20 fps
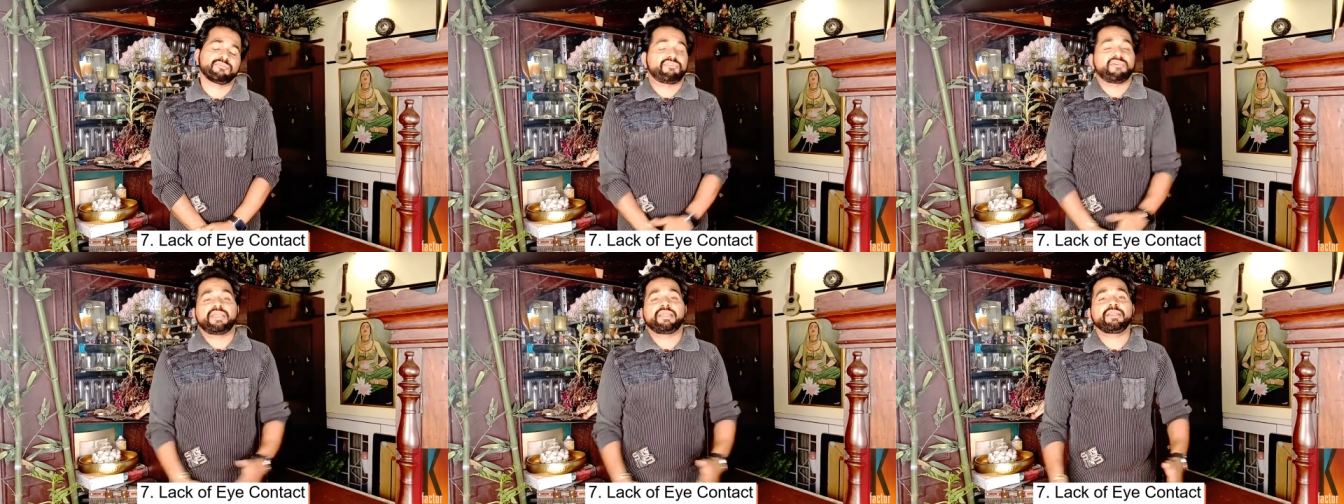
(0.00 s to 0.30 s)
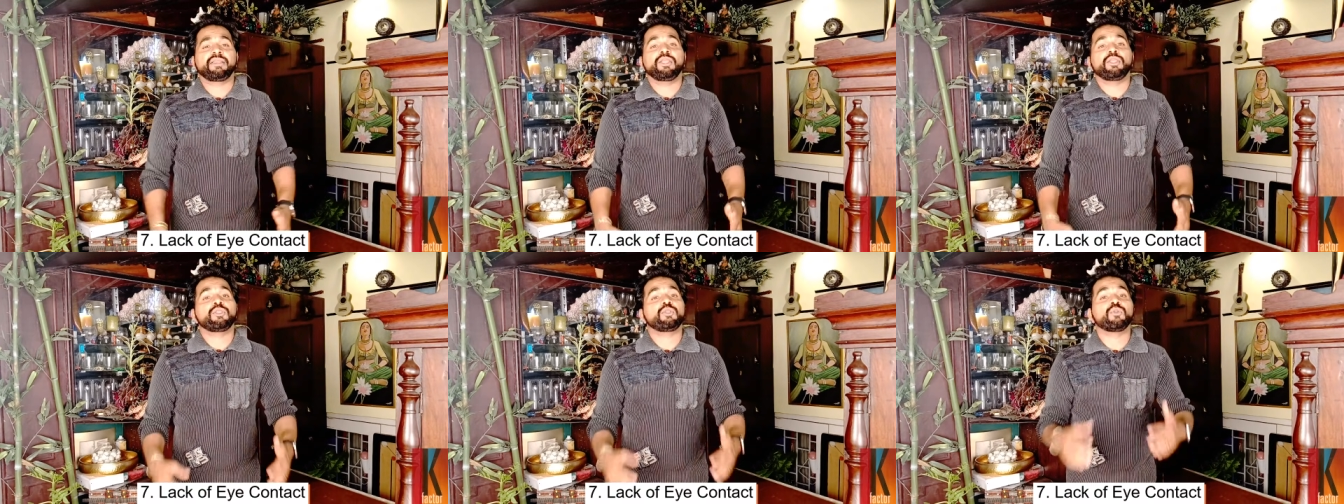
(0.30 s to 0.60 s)

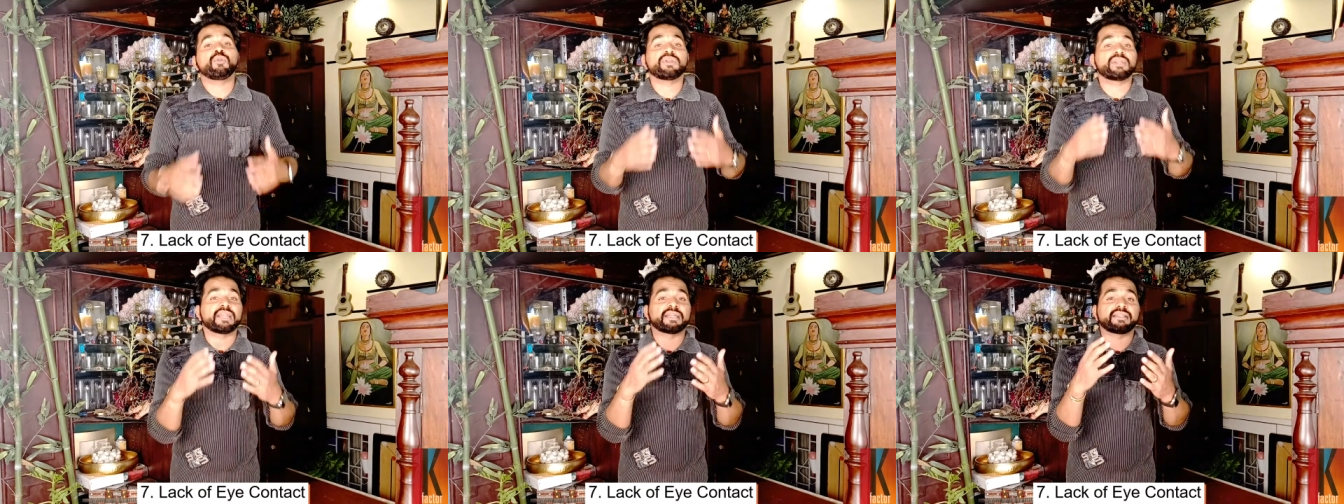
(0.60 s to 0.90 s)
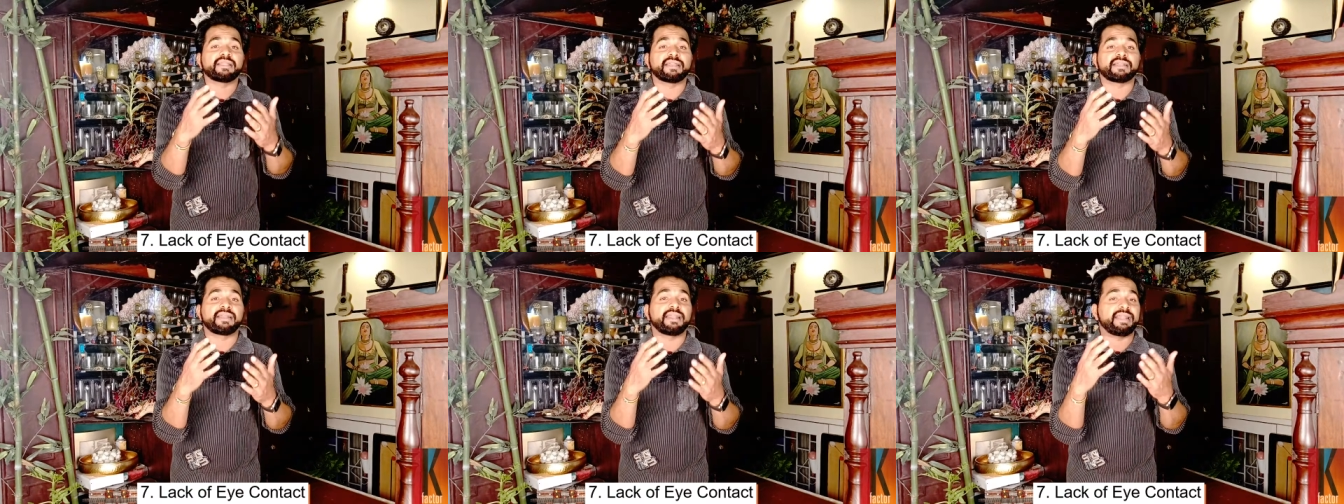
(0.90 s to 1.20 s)
Fine. You looked
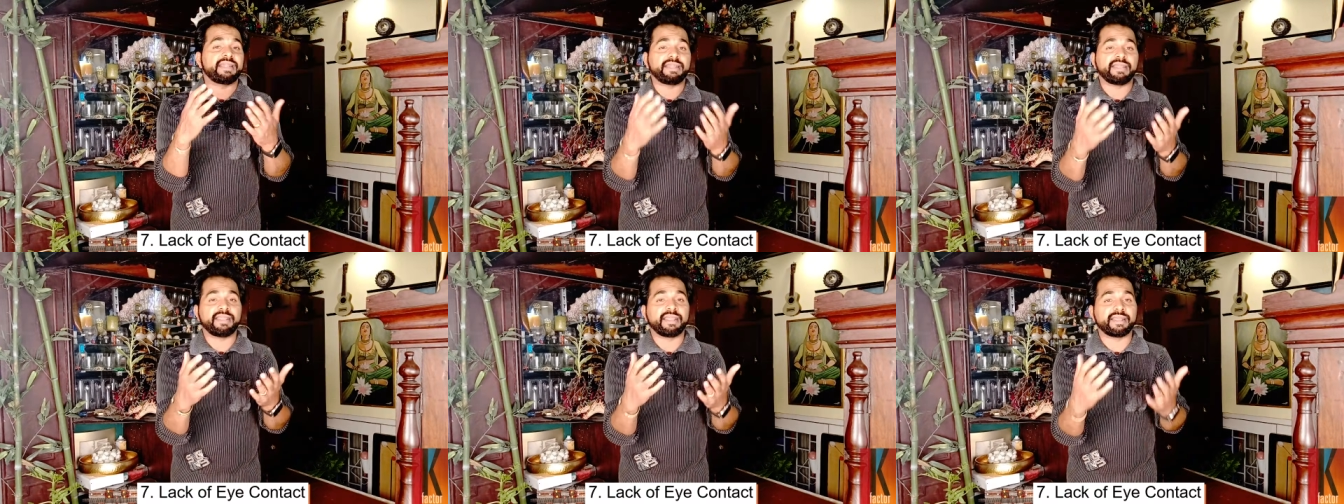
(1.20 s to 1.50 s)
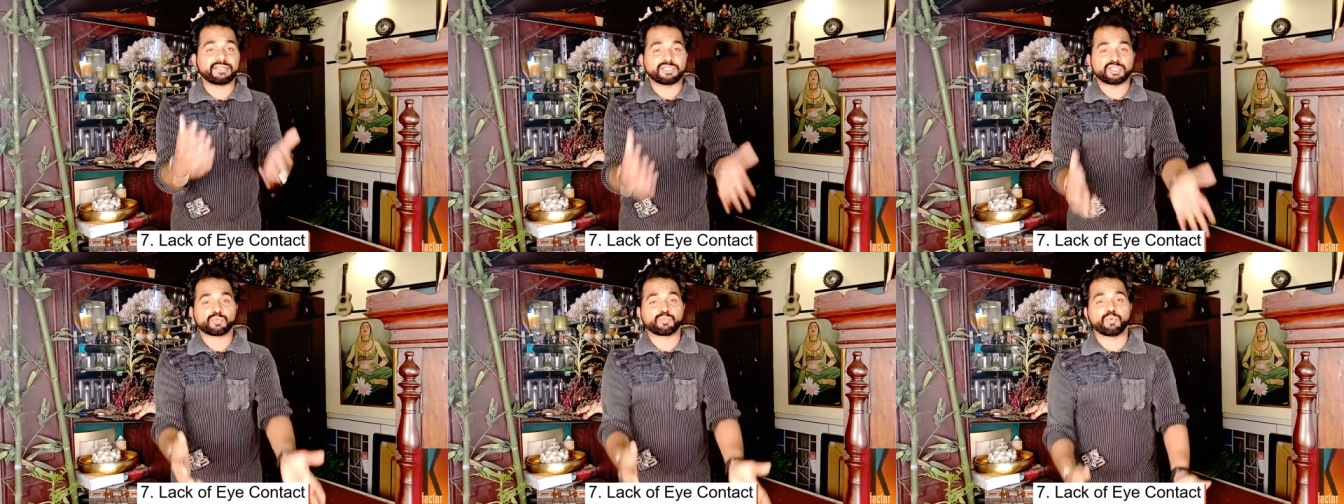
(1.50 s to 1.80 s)
at that lady
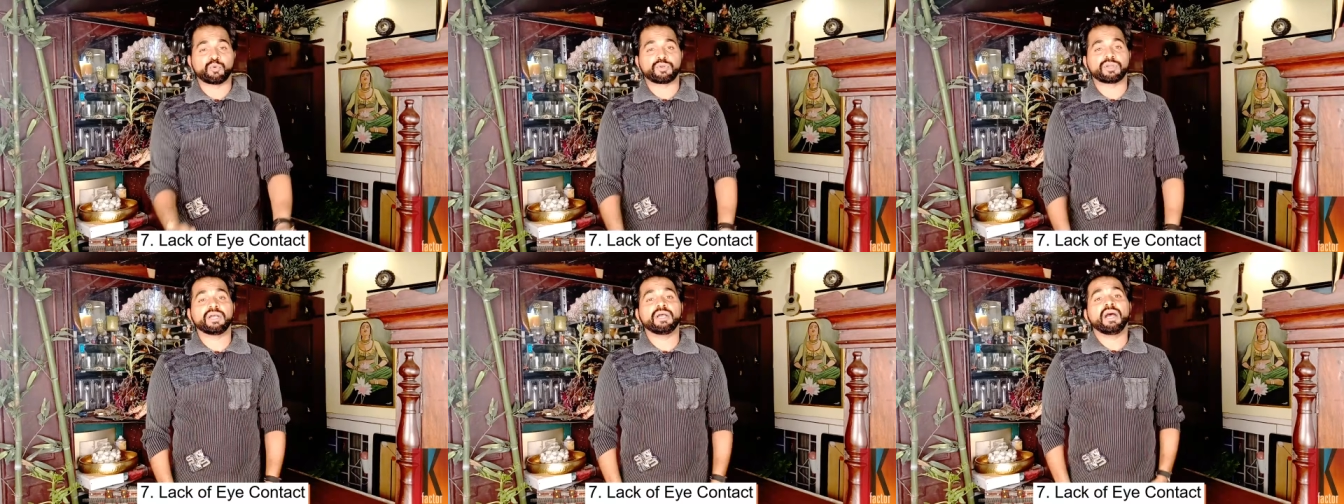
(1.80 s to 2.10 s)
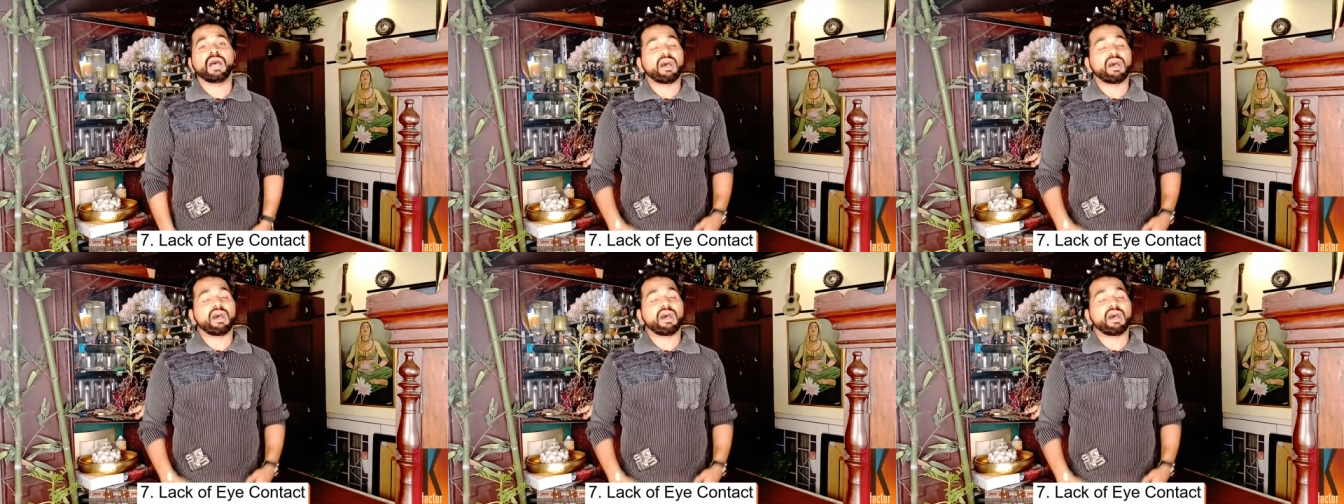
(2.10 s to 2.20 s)
and spoke.